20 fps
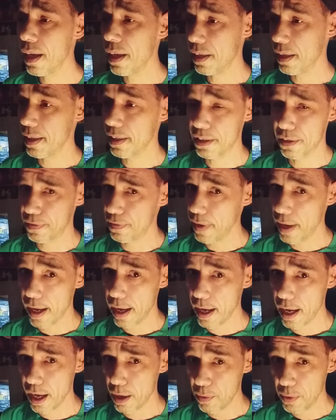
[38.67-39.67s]
it's
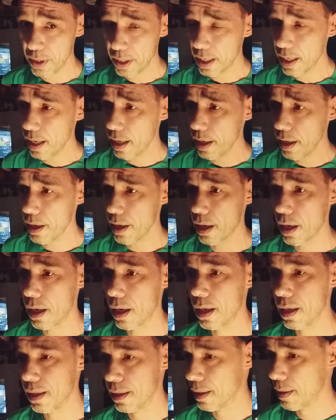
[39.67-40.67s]
very clear
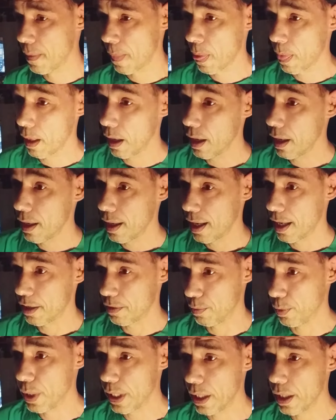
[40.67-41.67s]

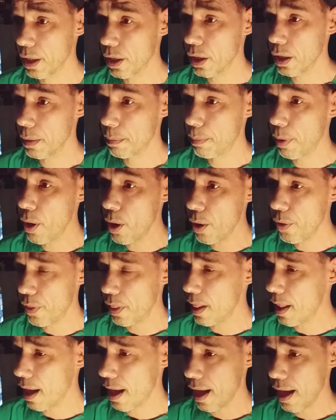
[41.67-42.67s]
that we're both
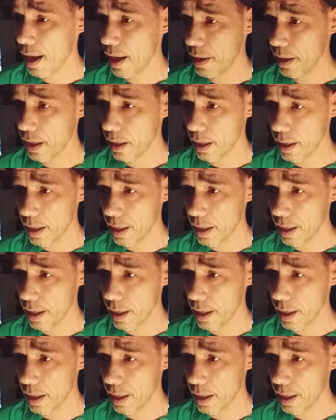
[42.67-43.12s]
lying